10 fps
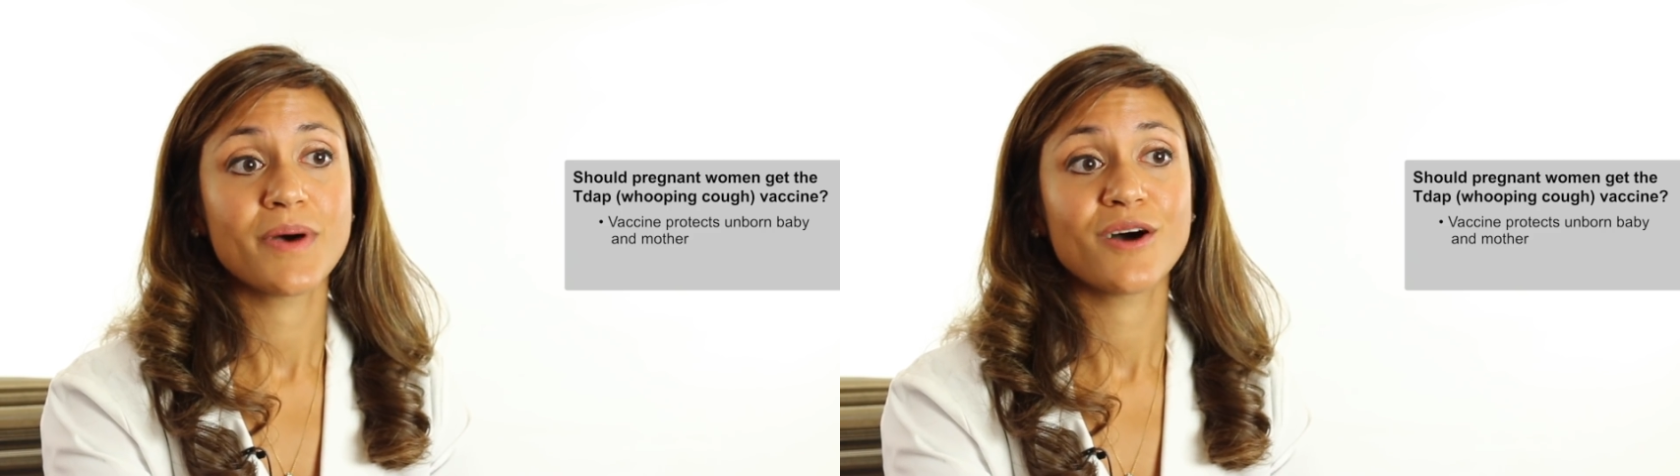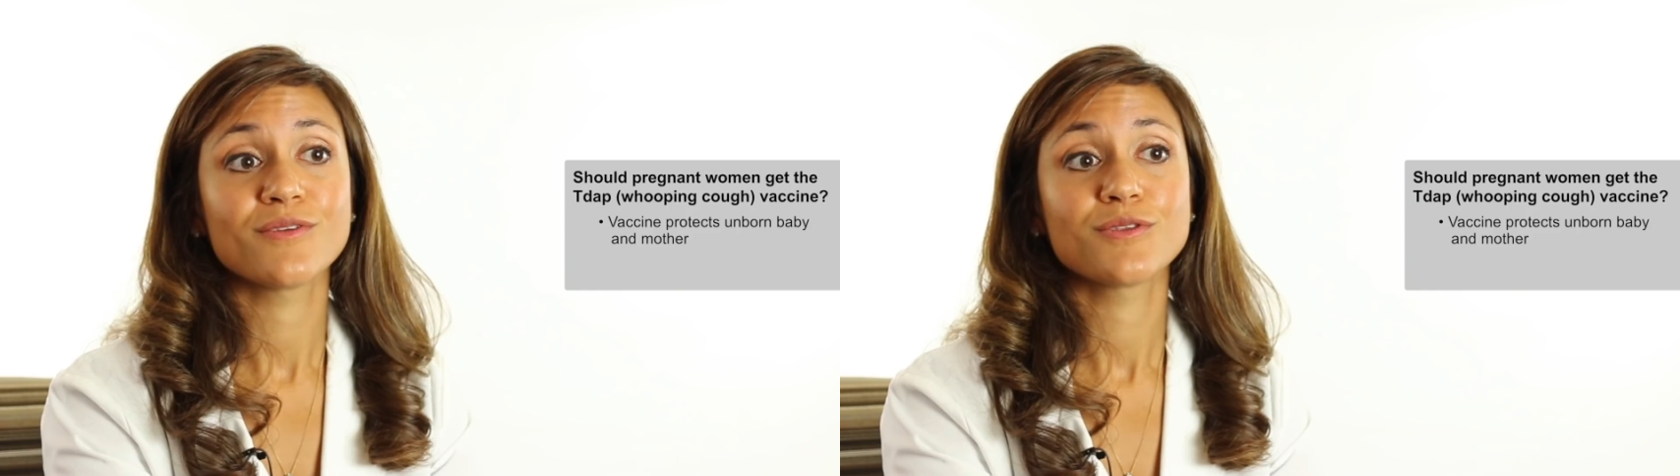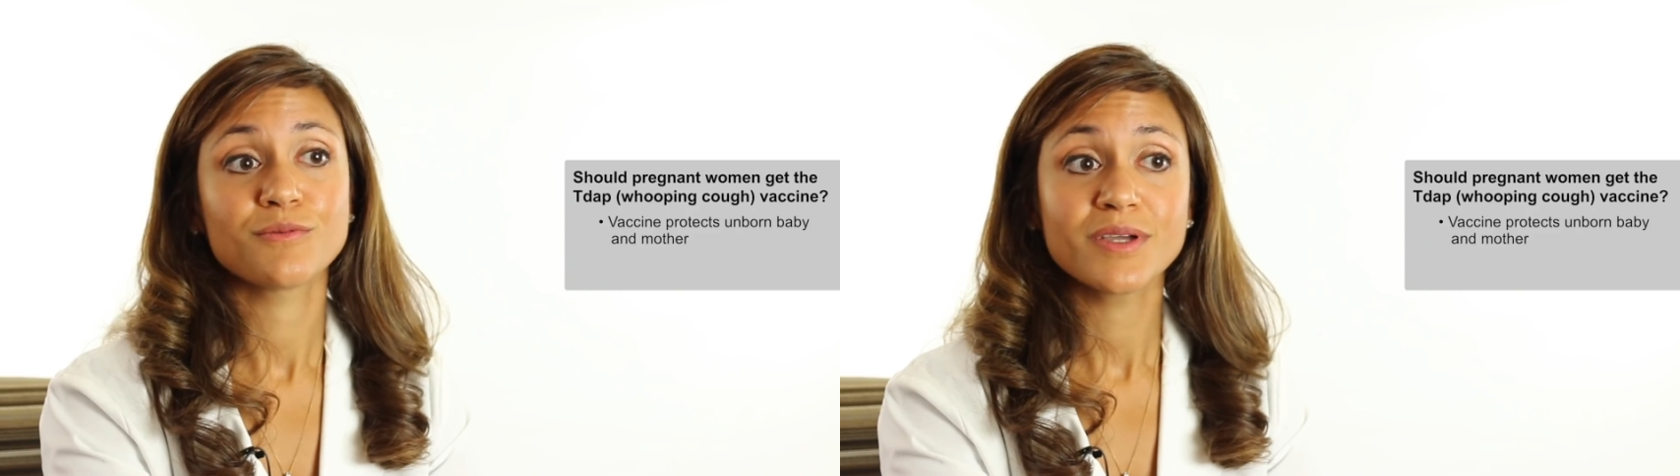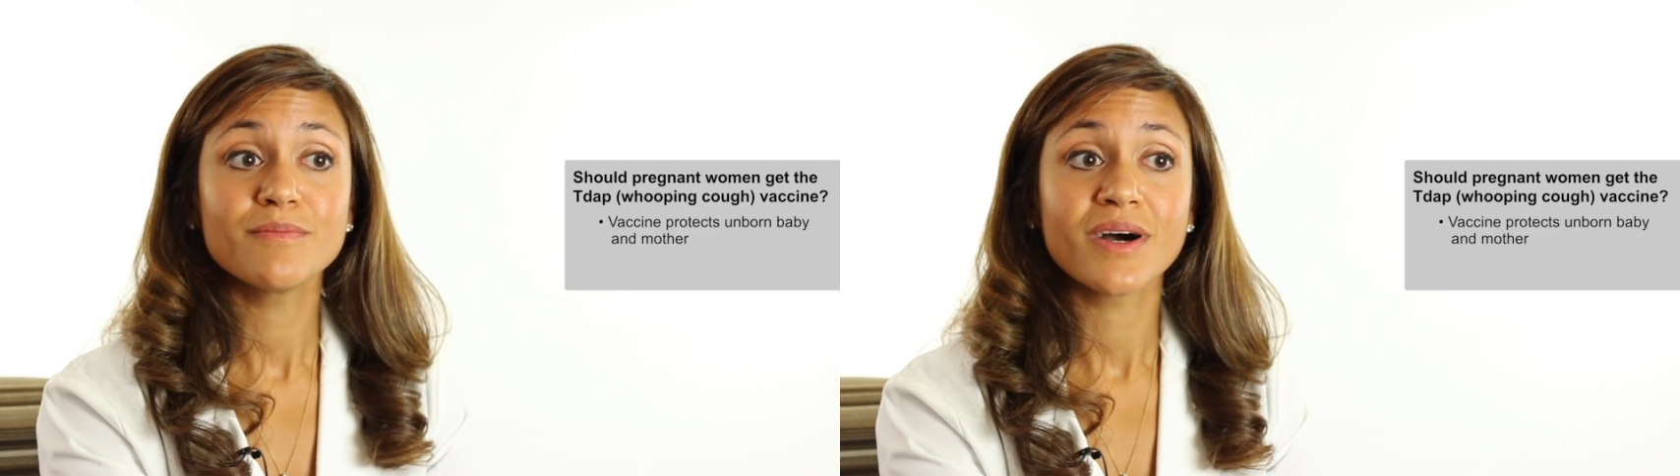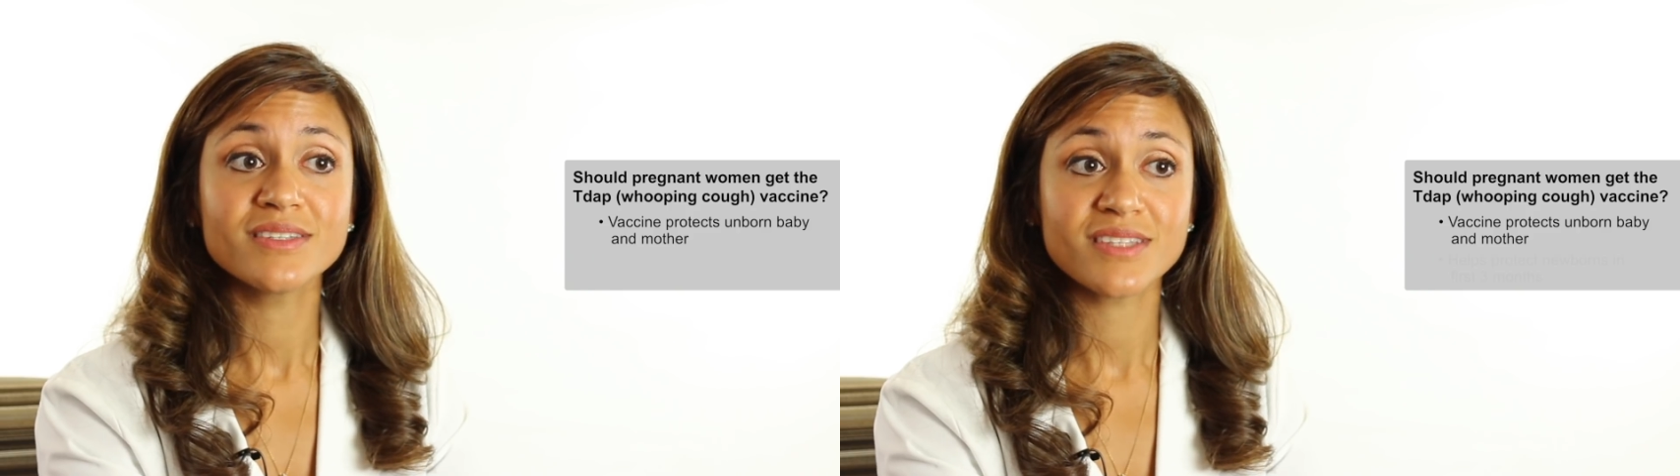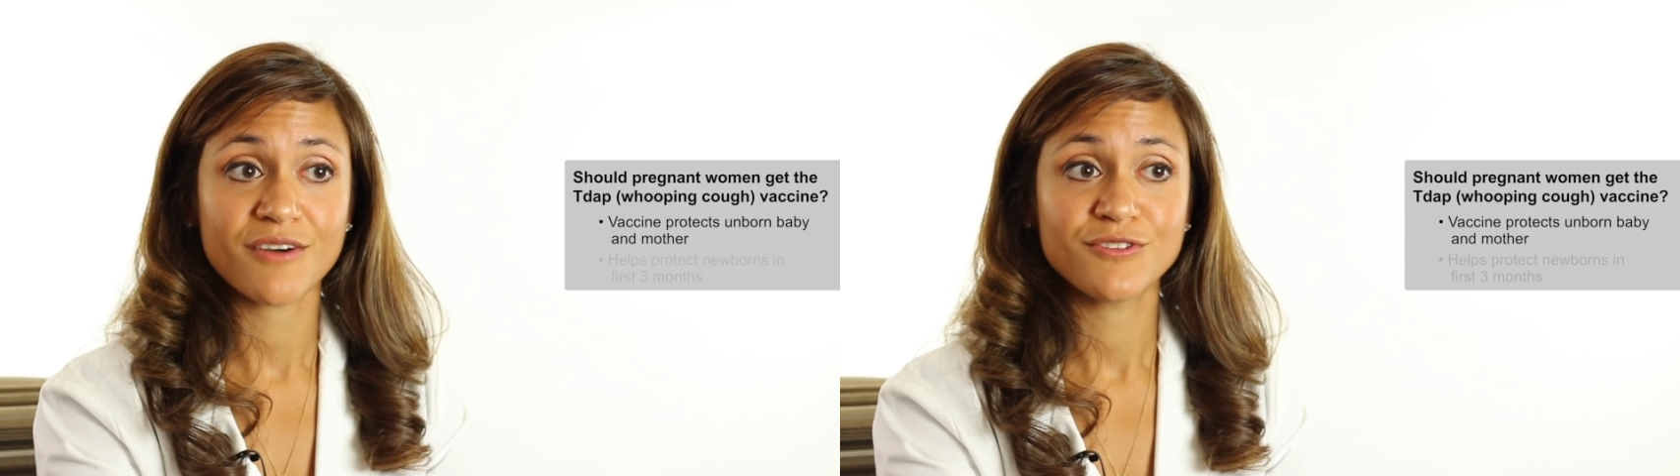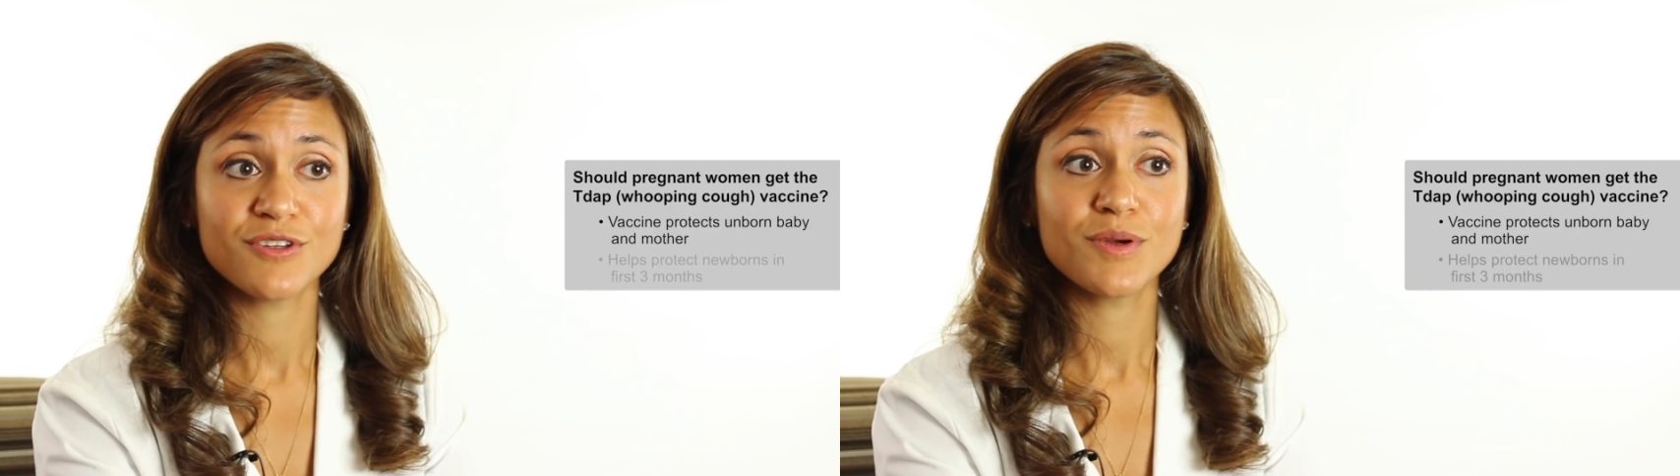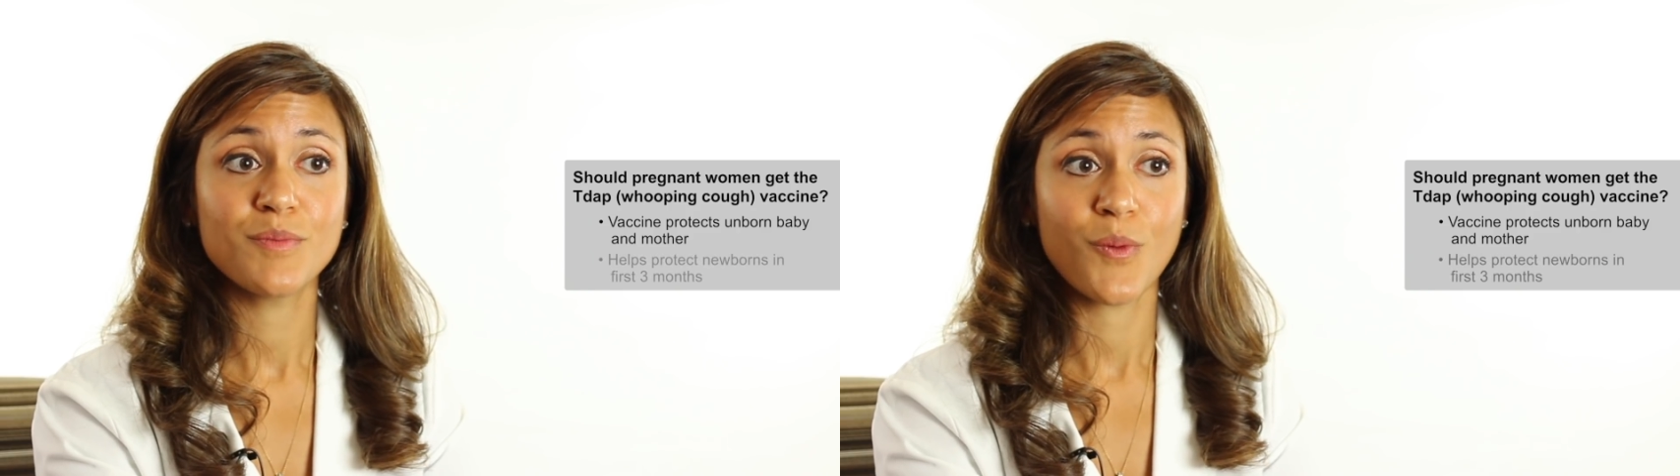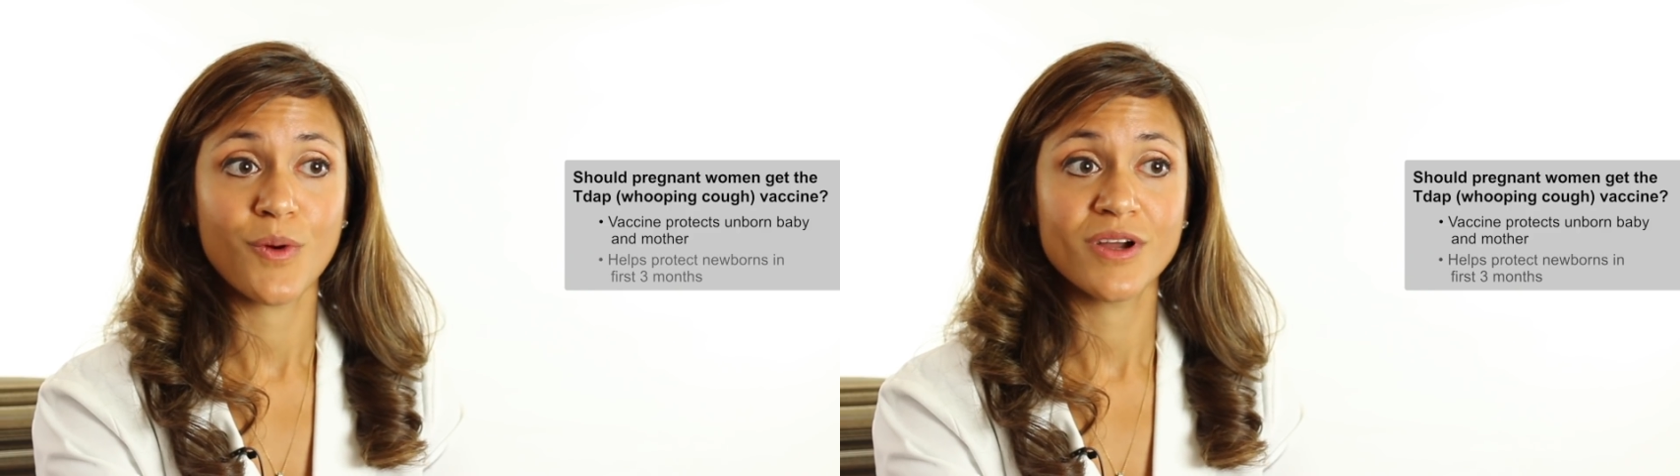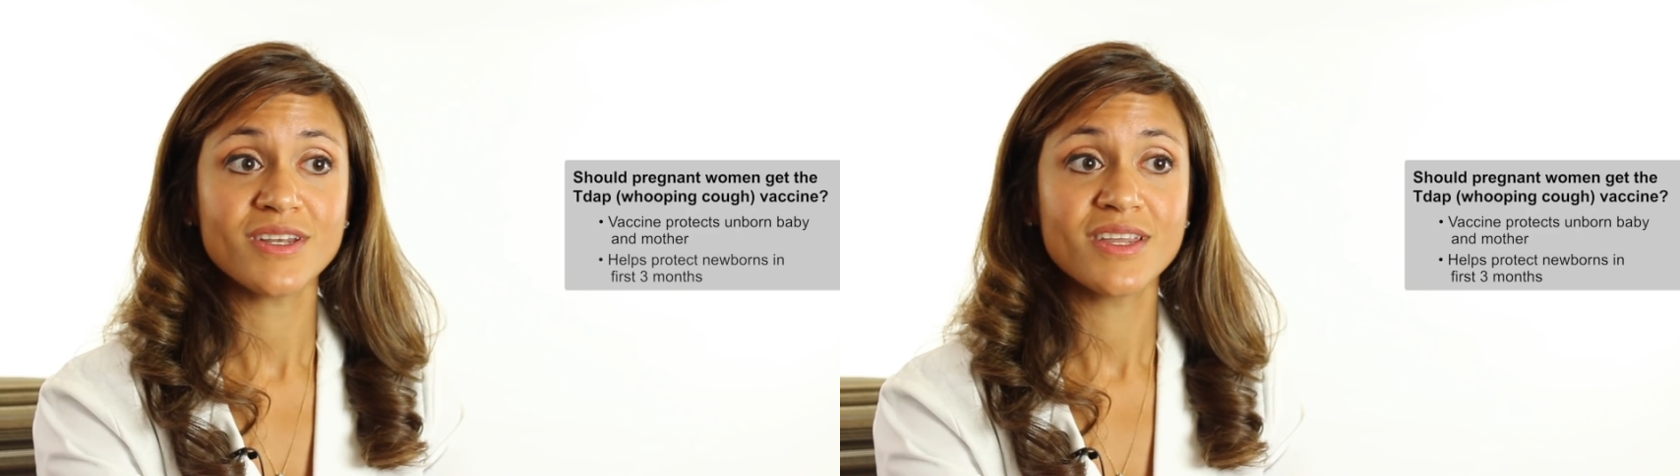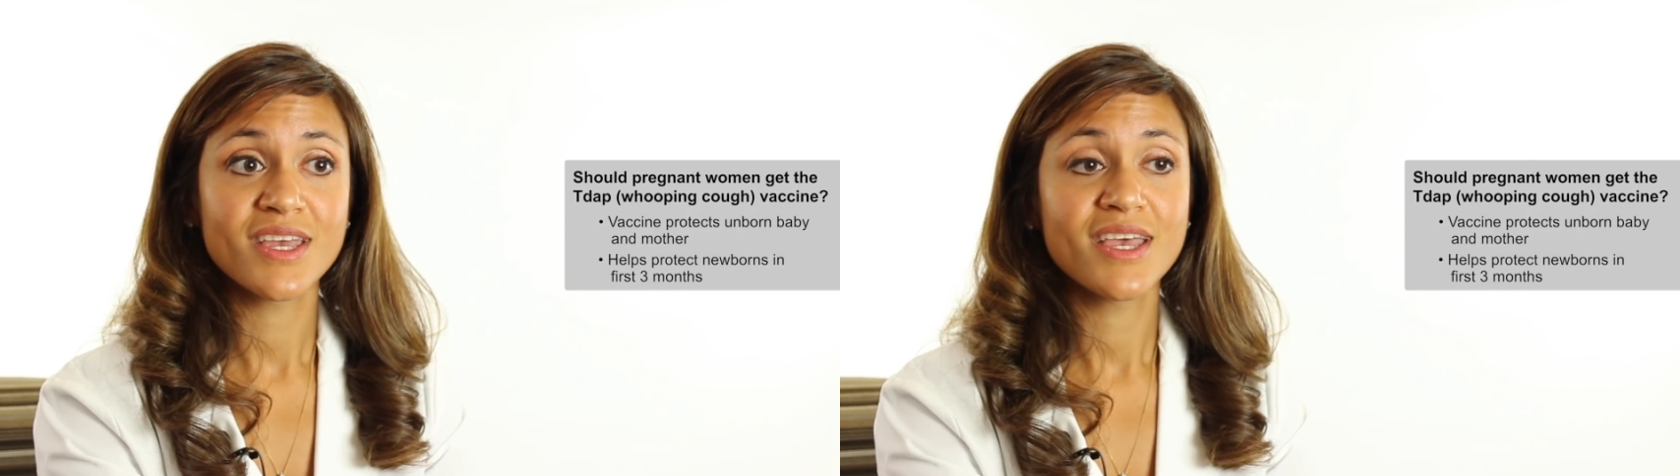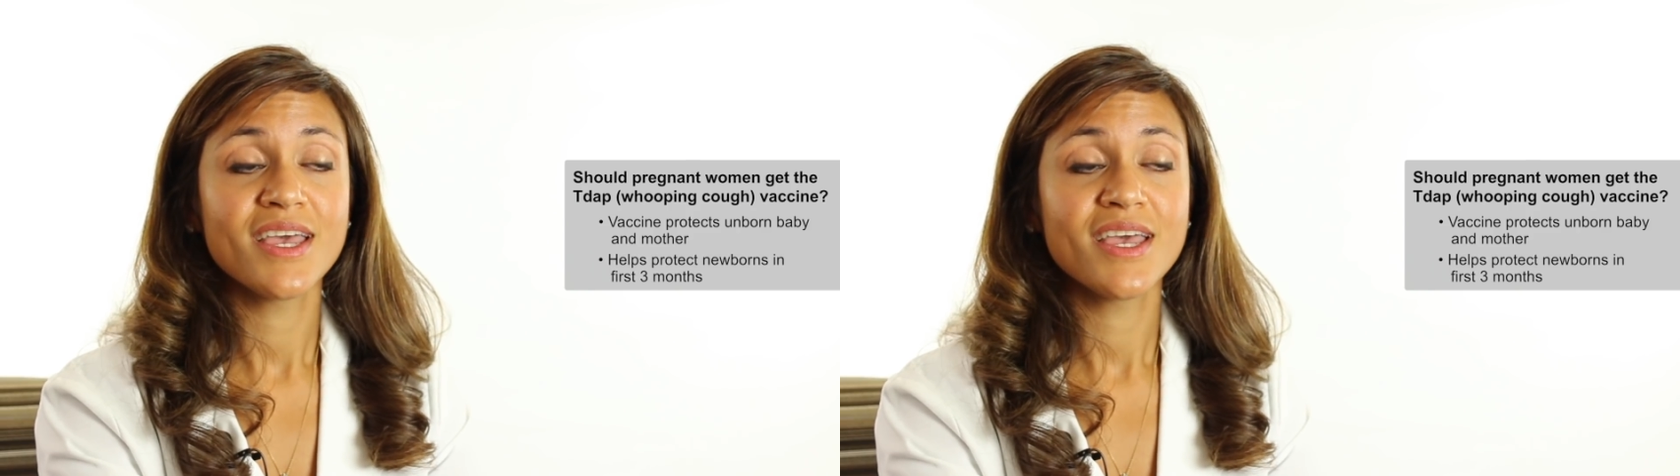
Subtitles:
about 3 months after they're born,